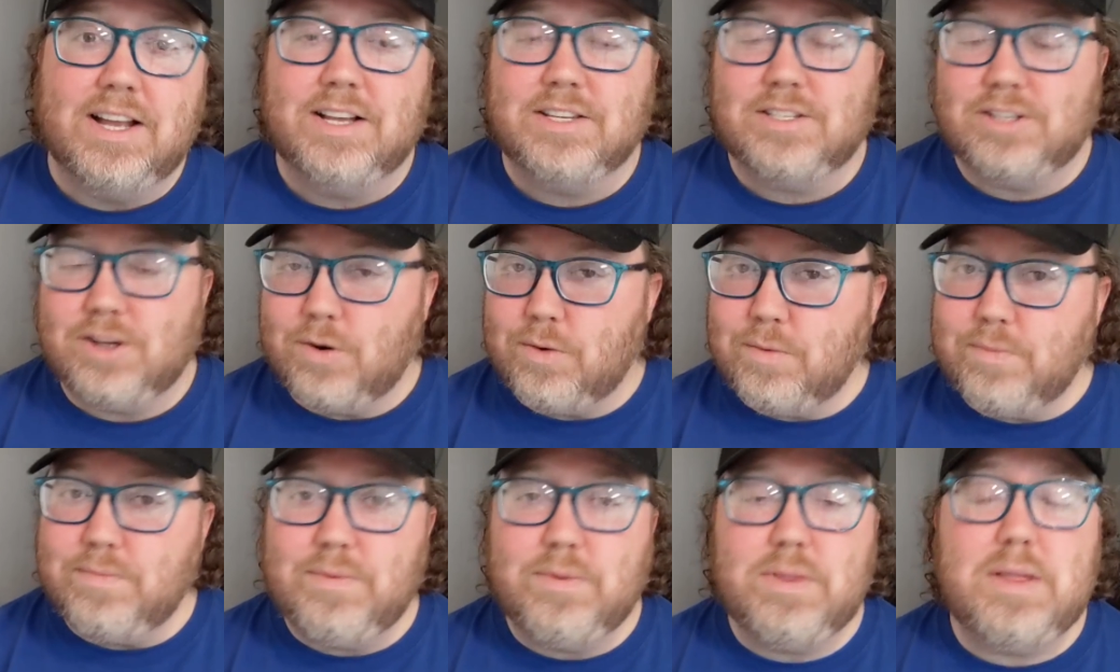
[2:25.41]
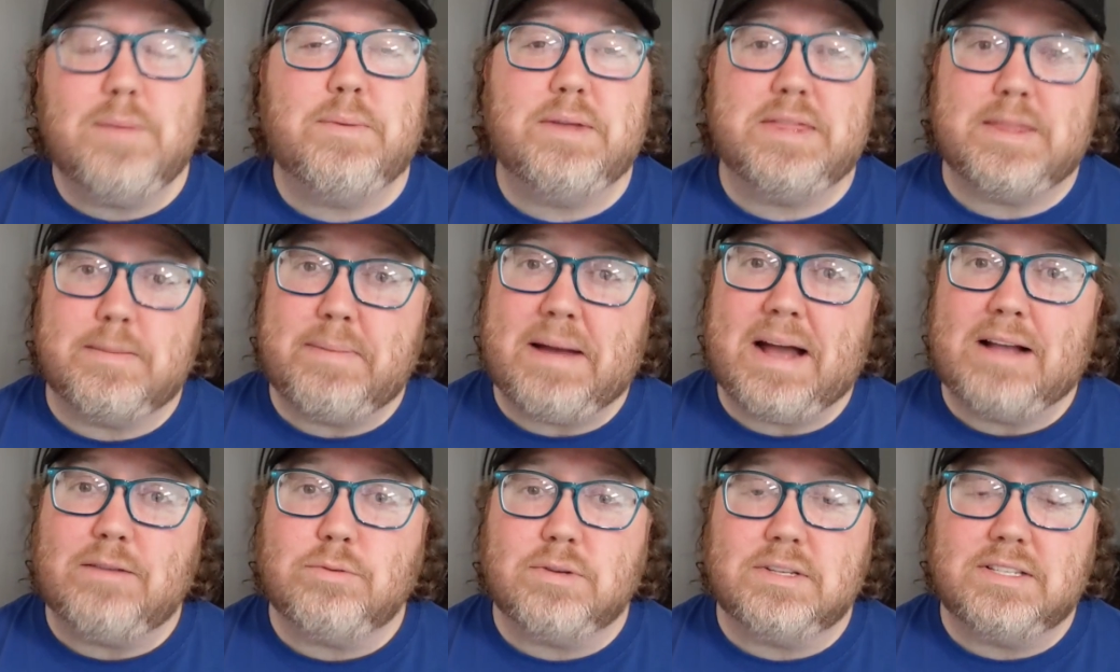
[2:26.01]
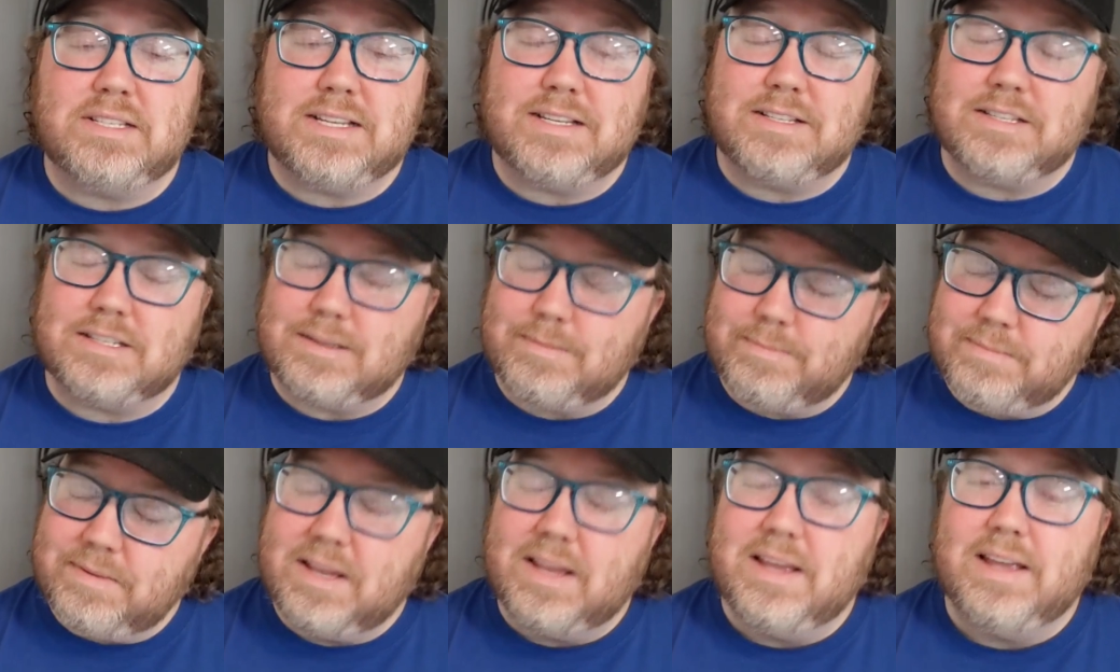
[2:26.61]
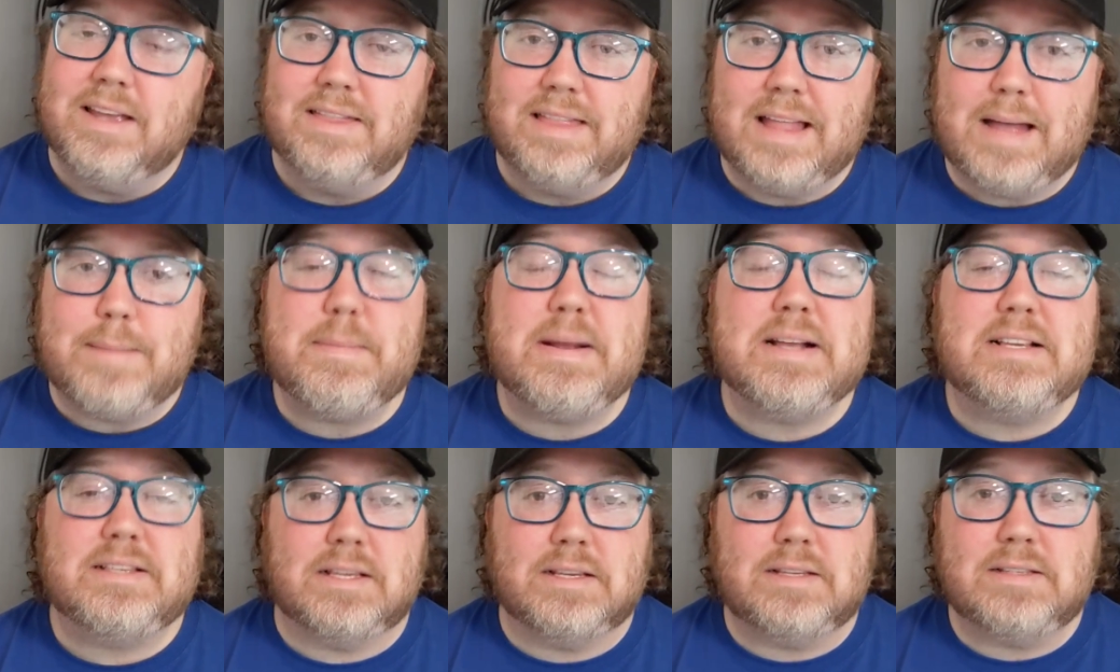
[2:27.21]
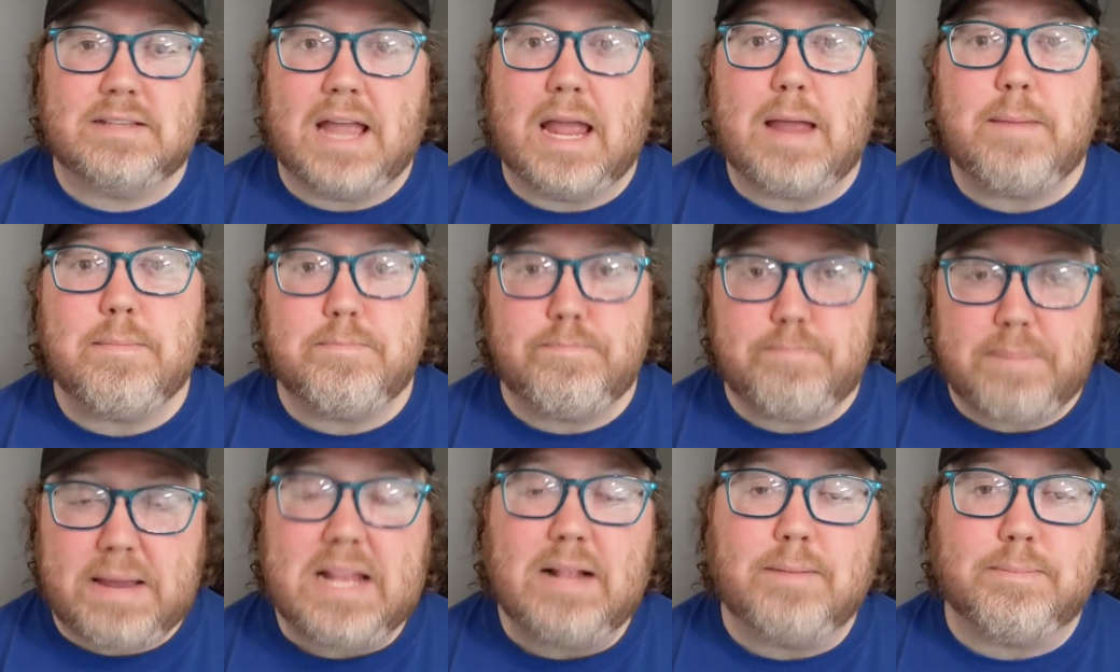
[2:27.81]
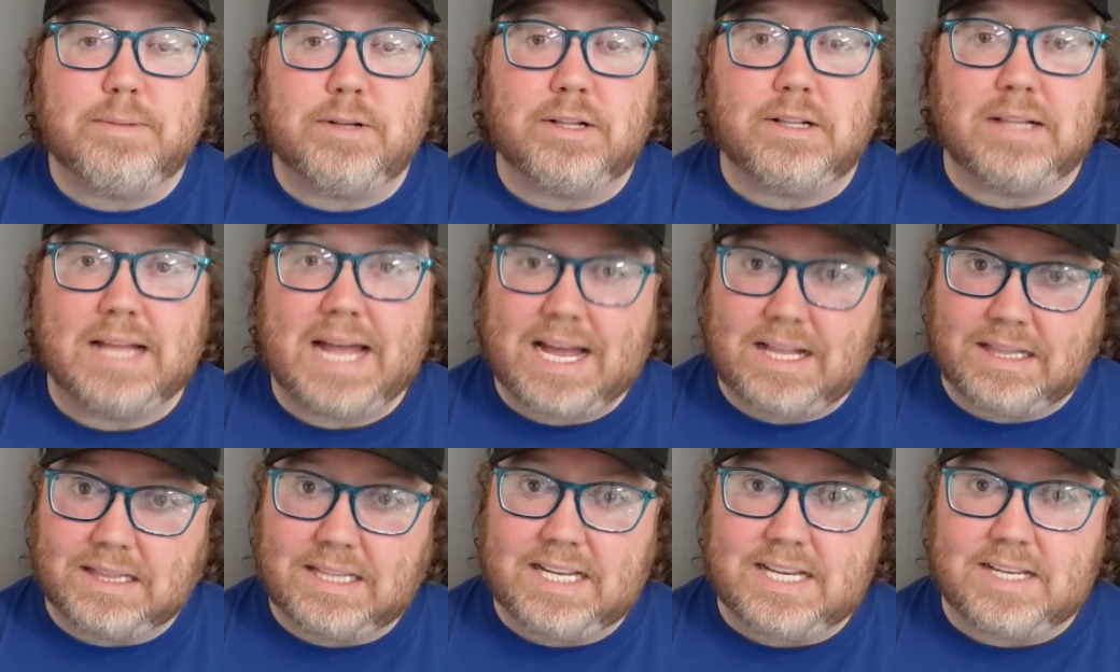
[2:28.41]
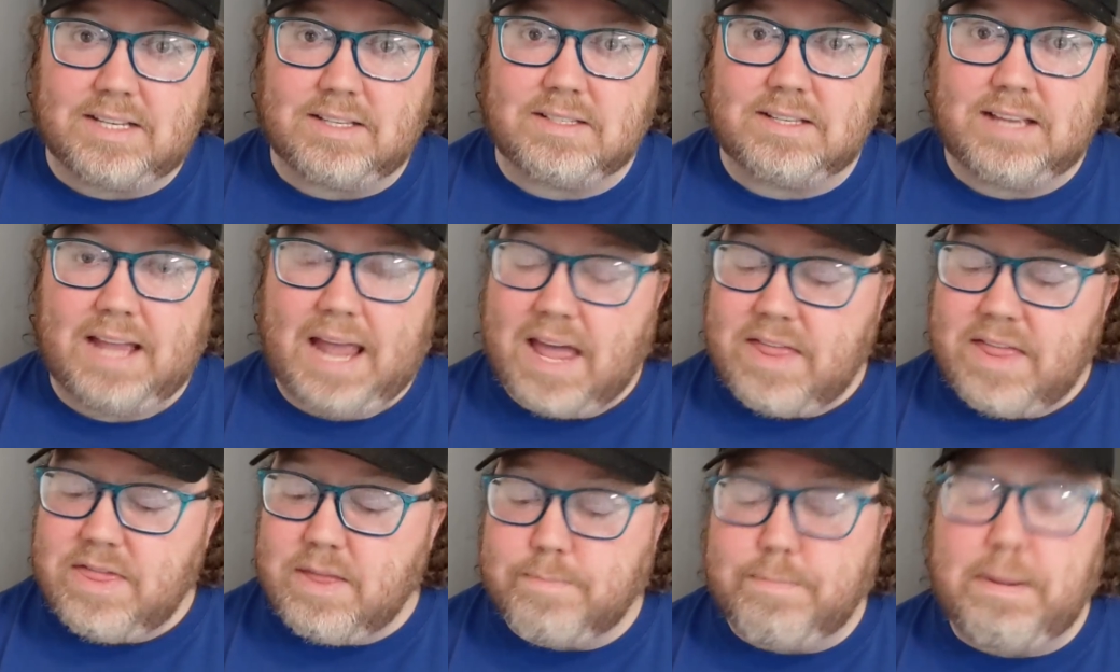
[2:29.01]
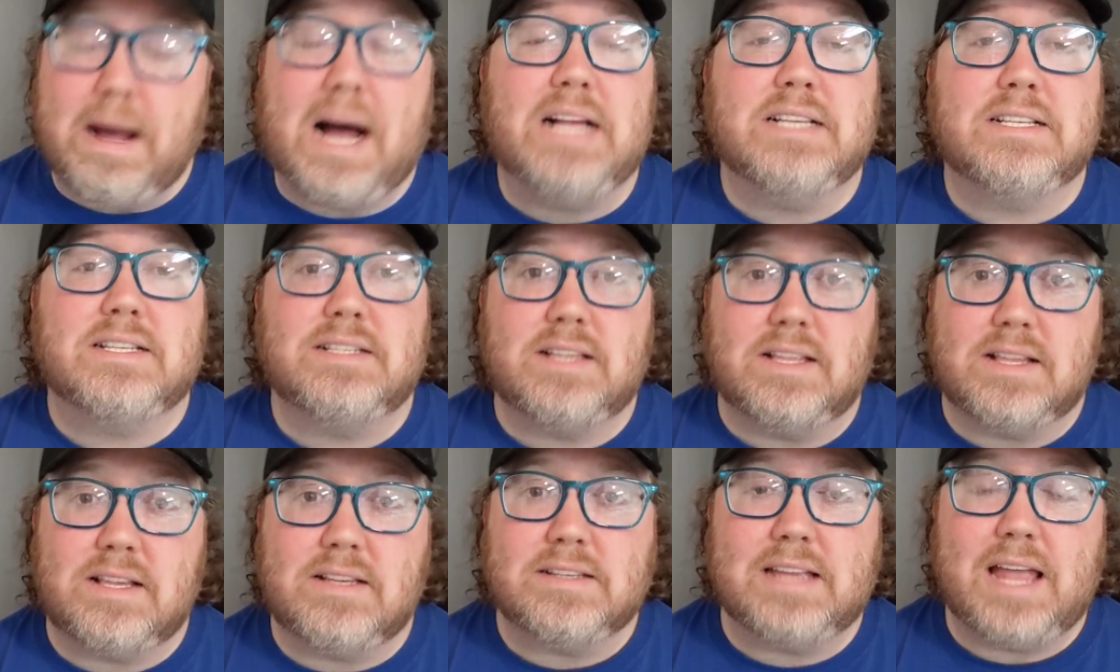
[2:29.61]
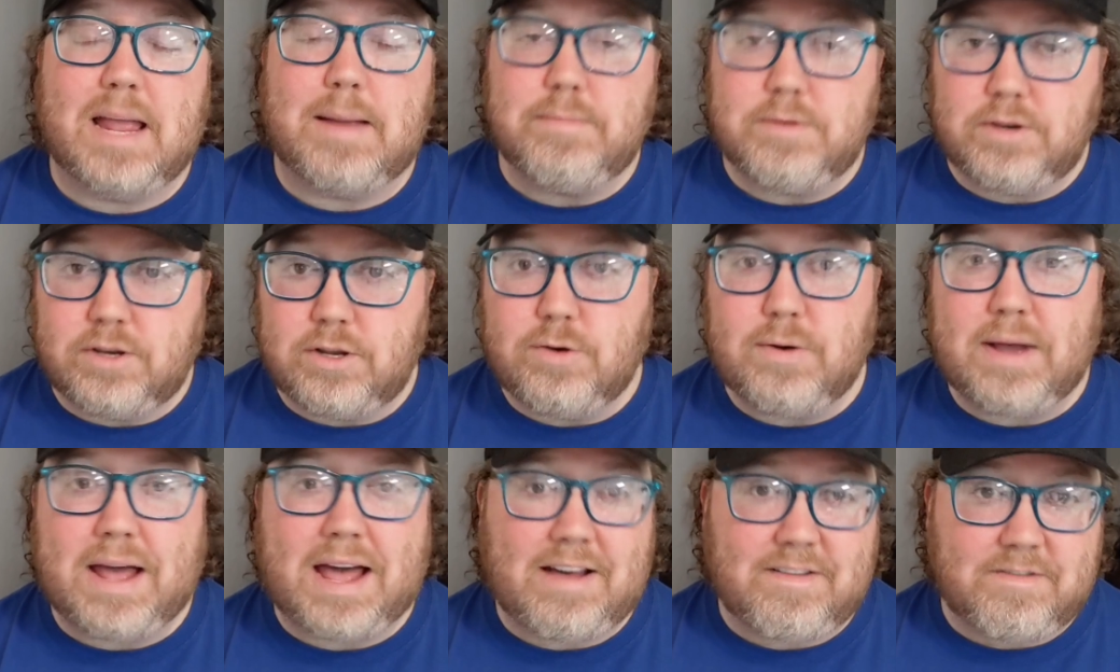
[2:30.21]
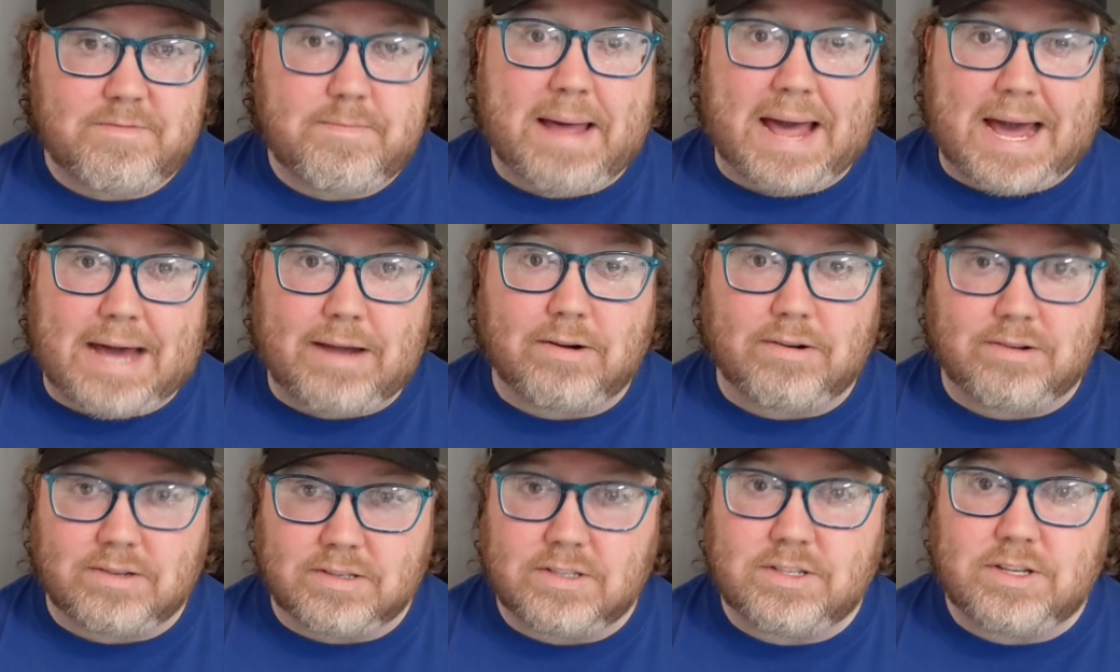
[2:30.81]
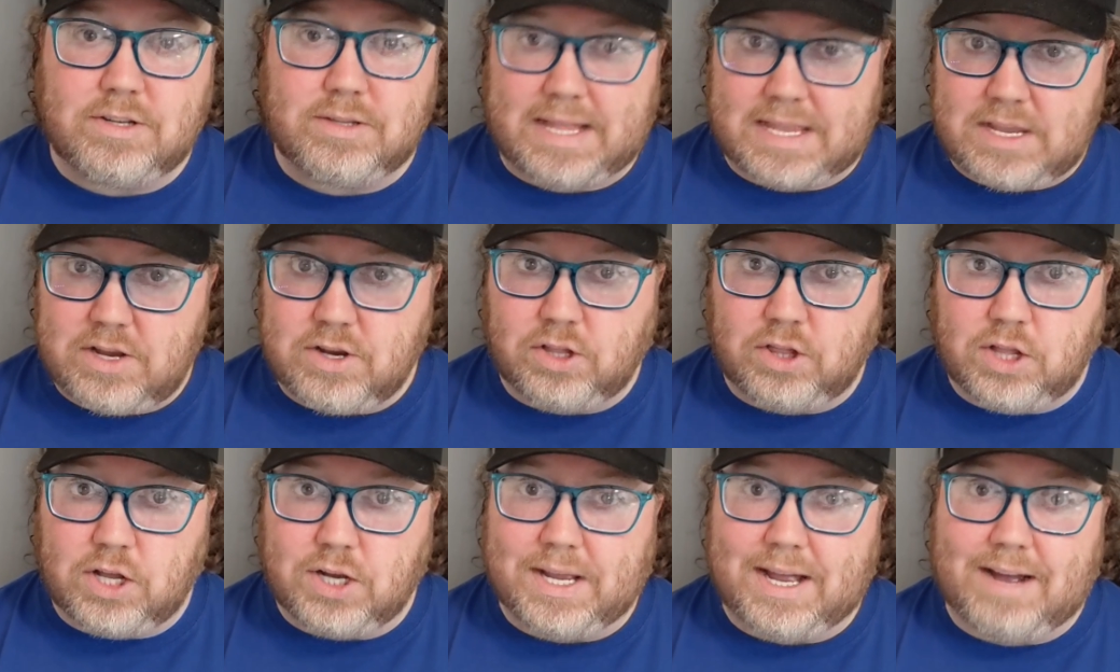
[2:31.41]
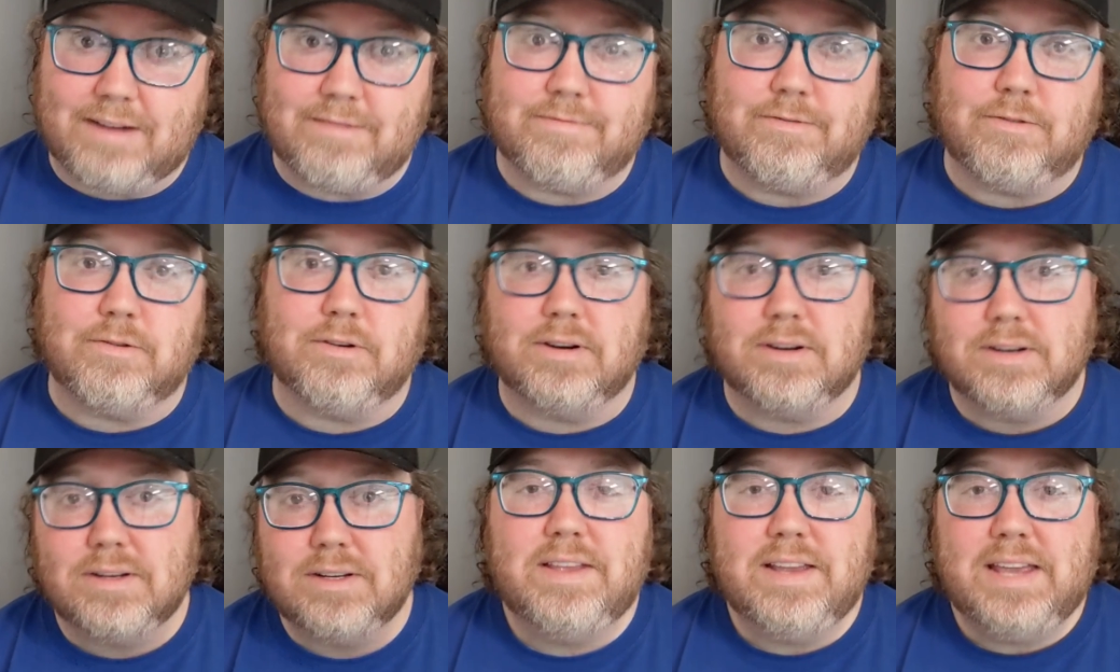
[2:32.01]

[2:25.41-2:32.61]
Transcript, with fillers: So the, with the password system, that makes this game beatable at least. And the bosses in this game do have patterns too that you can look out for.